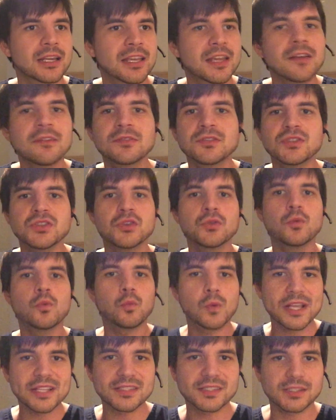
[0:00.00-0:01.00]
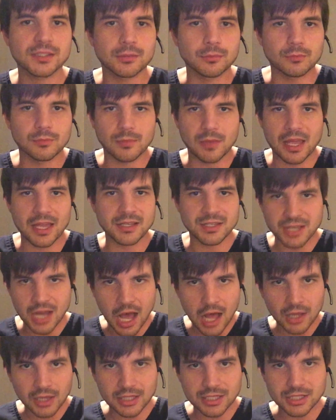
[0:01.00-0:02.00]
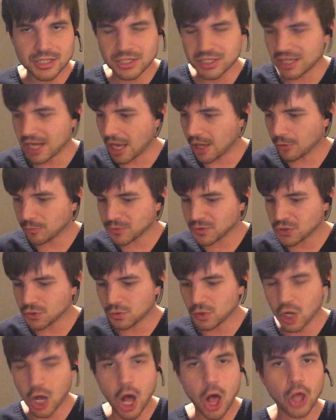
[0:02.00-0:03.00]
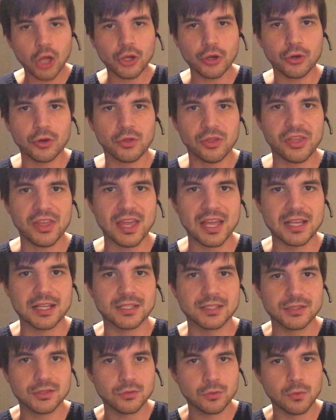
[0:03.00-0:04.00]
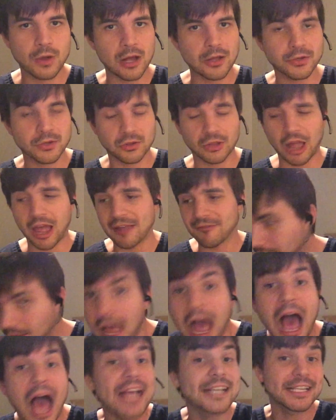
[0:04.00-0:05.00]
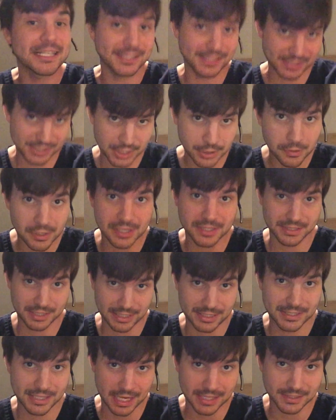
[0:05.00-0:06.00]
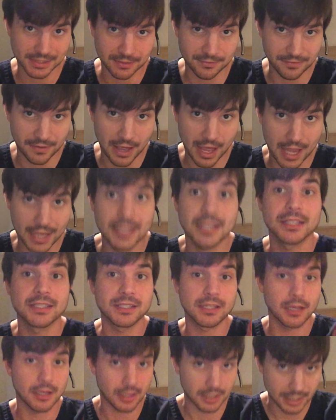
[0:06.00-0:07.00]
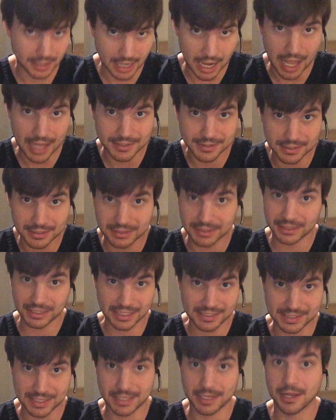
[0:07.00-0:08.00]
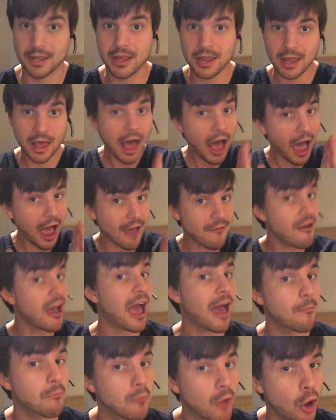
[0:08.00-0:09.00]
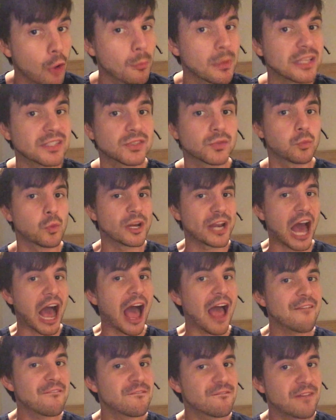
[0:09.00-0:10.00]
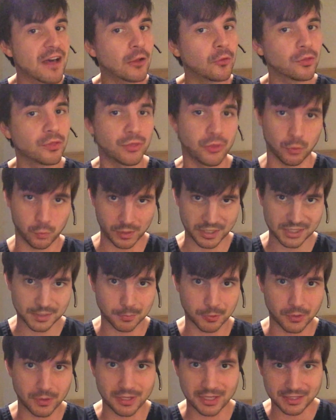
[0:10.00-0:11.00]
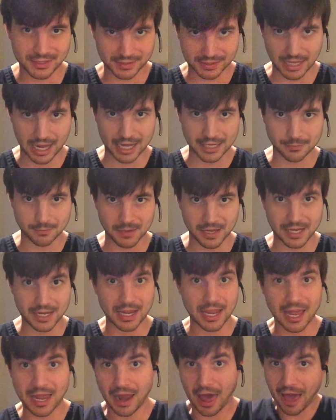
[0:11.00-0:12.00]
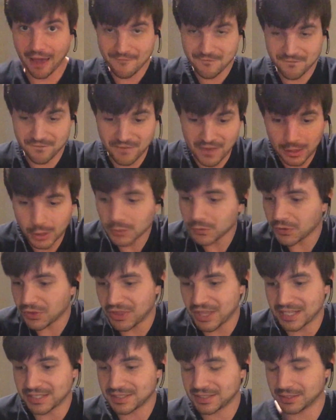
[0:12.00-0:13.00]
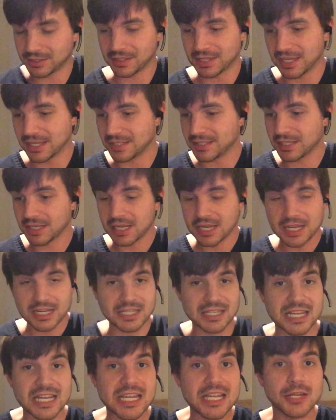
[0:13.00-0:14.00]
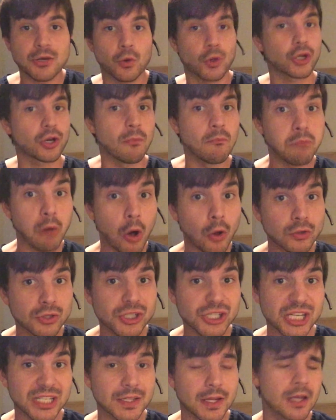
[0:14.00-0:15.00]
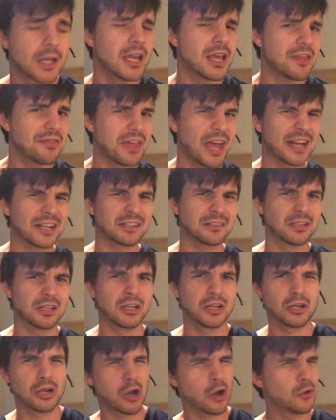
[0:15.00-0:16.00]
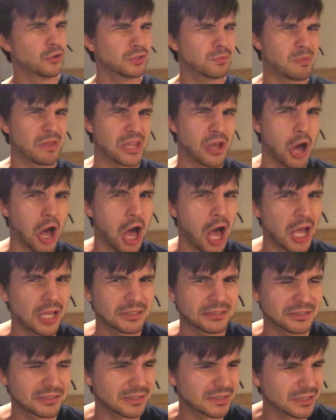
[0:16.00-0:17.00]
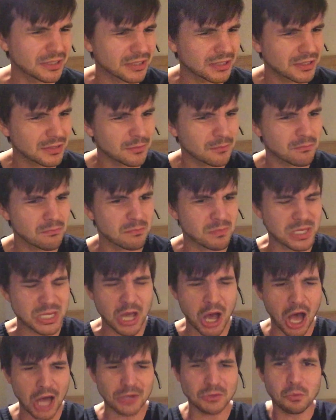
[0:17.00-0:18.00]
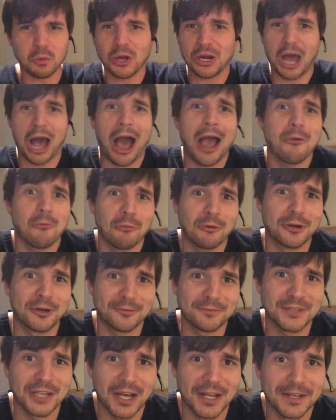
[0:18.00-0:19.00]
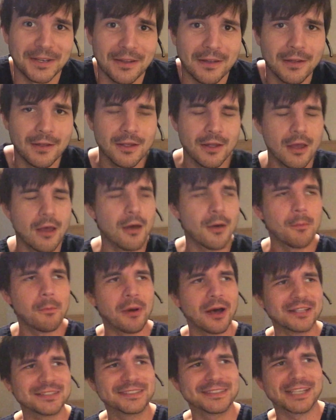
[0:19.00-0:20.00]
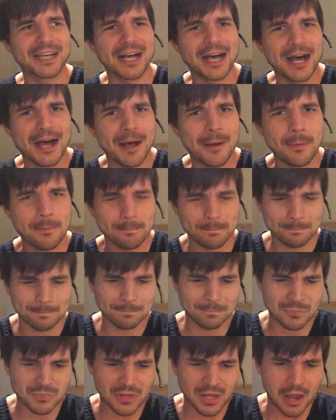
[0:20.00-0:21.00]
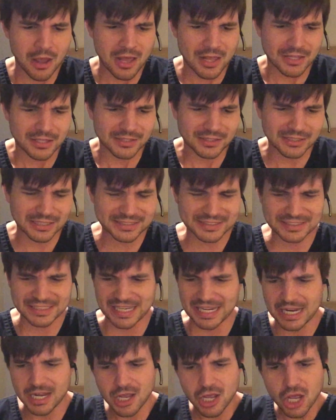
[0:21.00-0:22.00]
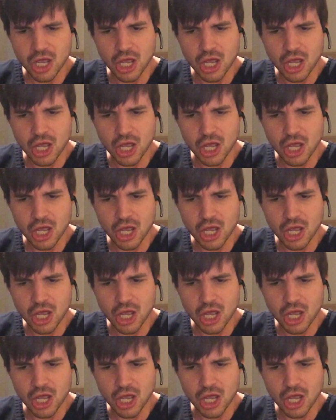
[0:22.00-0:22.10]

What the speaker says: gives you wisdom and knowledge and helps you conquer things throughout your life. I can seriously testify. Guys, listen. I've had moments when I felt the whisper inside me, and I felt this need or compulsion that goes beyond what I would have done. But let's see.